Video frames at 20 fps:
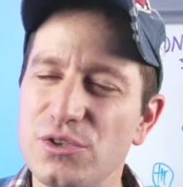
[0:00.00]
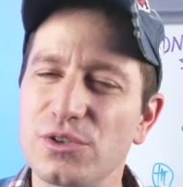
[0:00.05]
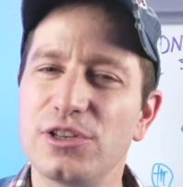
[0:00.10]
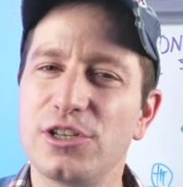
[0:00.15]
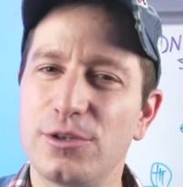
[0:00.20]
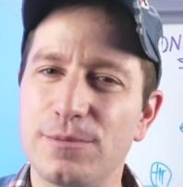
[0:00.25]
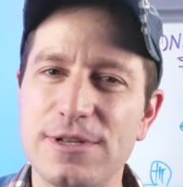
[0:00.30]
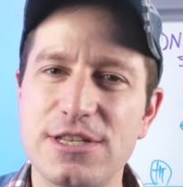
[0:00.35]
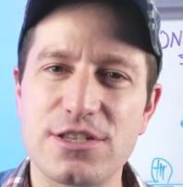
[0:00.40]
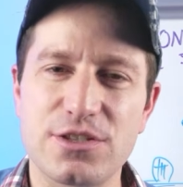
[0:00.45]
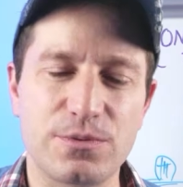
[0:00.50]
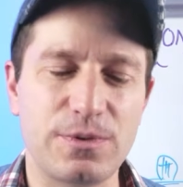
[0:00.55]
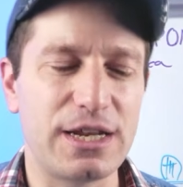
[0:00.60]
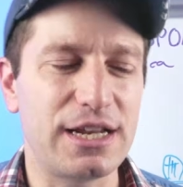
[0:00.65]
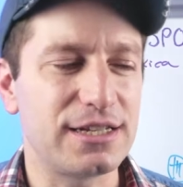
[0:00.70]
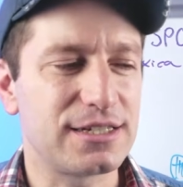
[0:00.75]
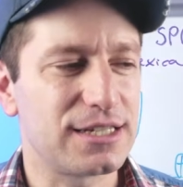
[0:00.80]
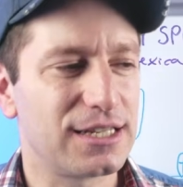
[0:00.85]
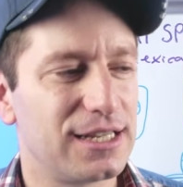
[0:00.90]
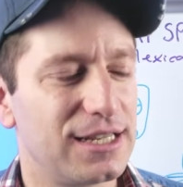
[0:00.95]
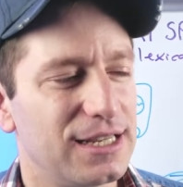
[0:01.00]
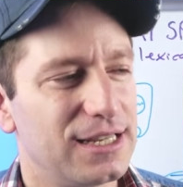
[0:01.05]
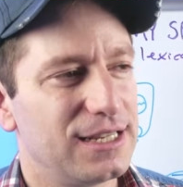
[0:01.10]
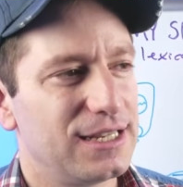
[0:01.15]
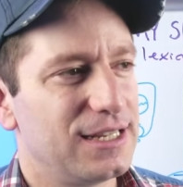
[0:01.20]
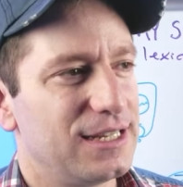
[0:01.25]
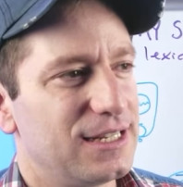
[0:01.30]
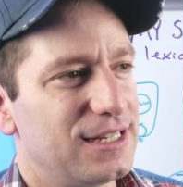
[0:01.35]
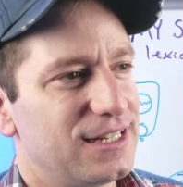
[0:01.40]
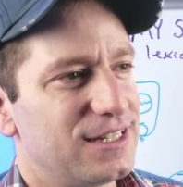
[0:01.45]
They're a little bit sweet.
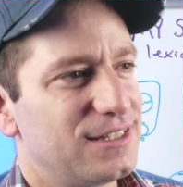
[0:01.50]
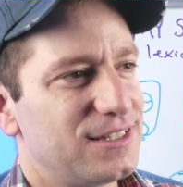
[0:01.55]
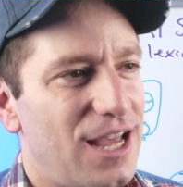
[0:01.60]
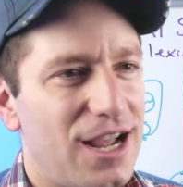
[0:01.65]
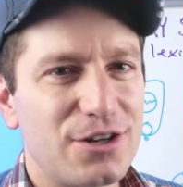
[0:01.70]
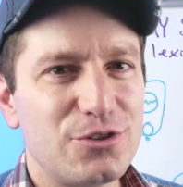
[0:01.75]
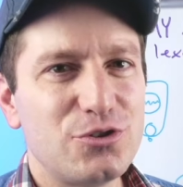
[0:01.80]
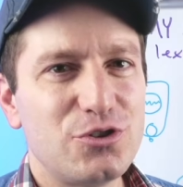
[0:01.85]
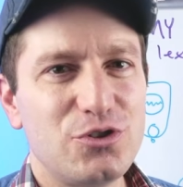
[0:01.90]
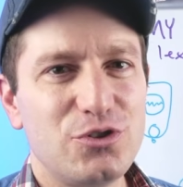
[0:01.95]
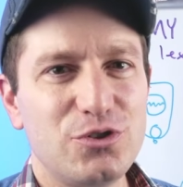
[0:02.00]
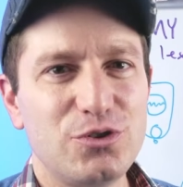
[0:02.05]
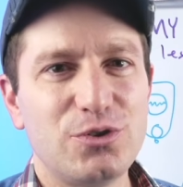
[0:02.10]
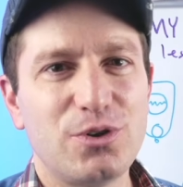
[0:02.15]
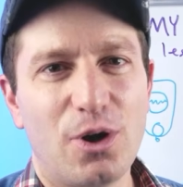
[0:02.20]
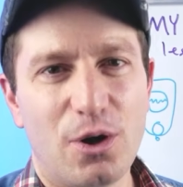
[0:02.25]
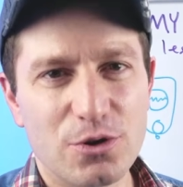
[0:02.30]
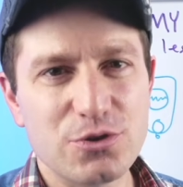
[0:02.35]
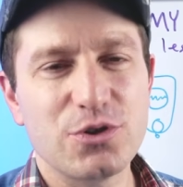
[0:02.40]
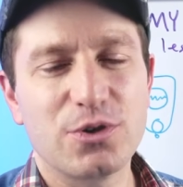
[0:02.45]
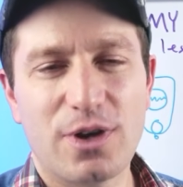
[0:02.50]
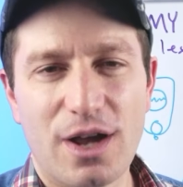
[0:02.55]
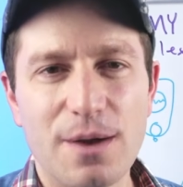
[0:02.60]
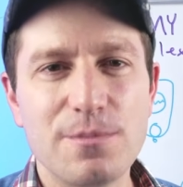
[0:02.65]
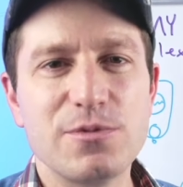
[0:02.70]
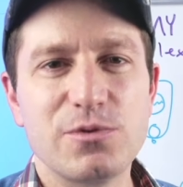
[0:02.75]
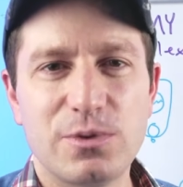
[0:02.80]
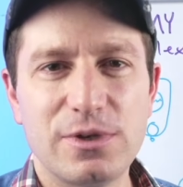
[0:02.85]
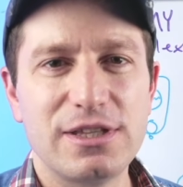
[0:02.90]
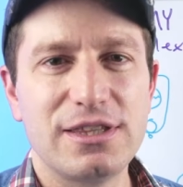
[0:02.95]
Tangsuyuk also
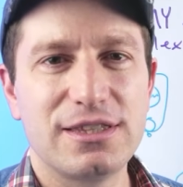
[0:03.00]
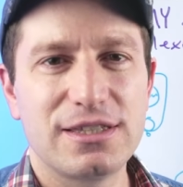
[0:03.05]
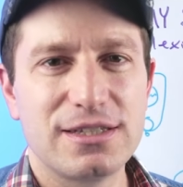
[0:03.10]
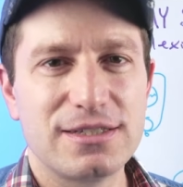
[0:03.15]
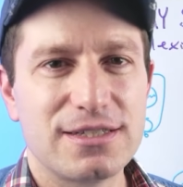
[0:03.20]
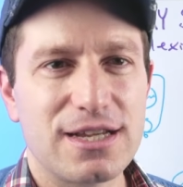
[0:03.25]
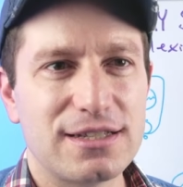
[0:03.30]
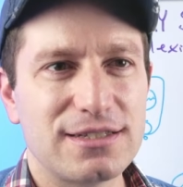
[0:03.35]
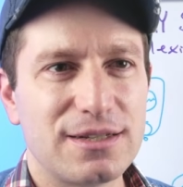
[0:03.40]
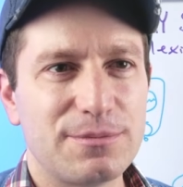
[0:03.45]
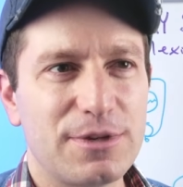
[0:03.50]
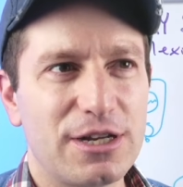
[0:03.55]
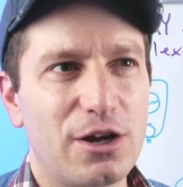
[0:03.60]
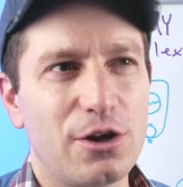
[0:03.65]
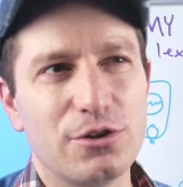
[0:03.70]
comes with jjajangmyeon,